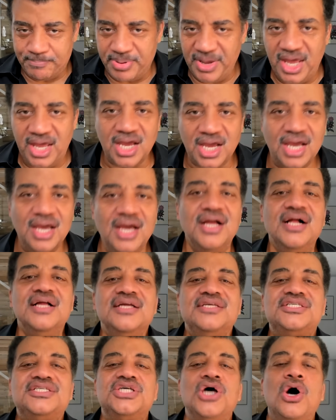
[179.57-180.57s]
bing.
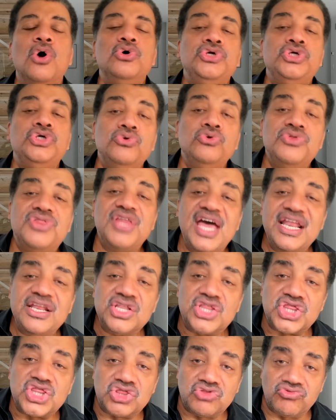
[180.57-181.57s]
So you then
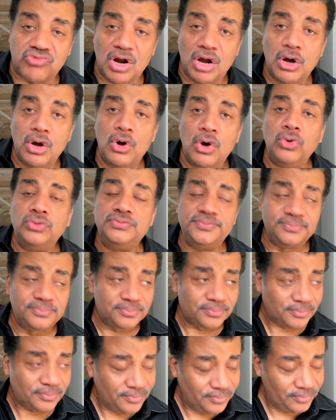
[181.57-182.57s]
throw
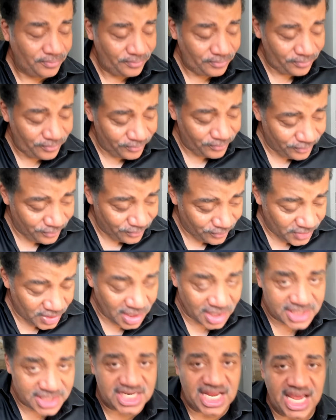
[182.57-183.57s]

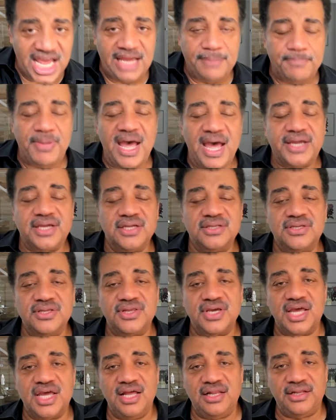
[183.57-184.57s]
a day back into the
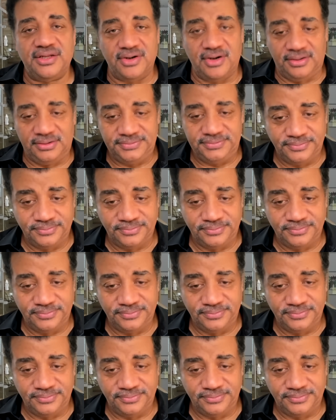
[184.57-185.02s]
calendar.